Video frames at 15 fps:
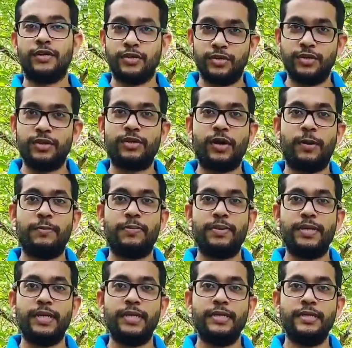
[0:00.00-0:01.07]
good
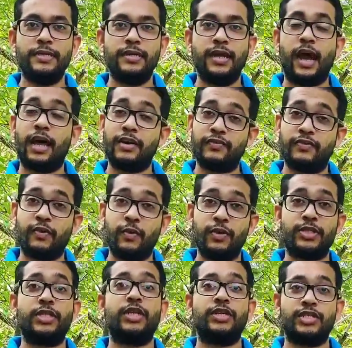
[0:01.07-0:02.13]
company, and of
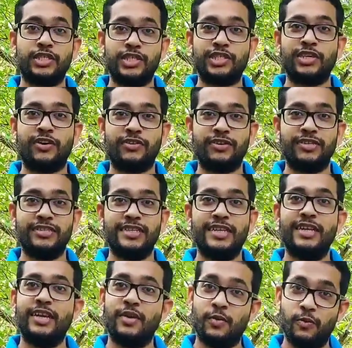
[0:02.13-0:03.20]
course sorrel,
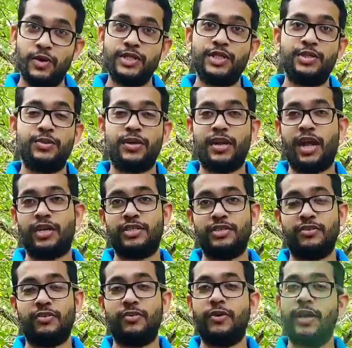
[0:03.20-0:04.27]
which you can actually
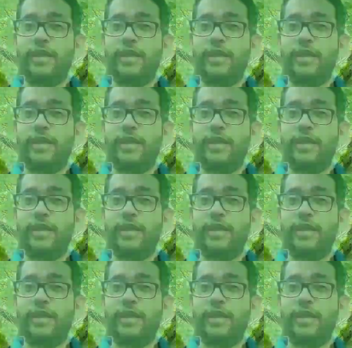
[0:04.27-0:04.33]
grow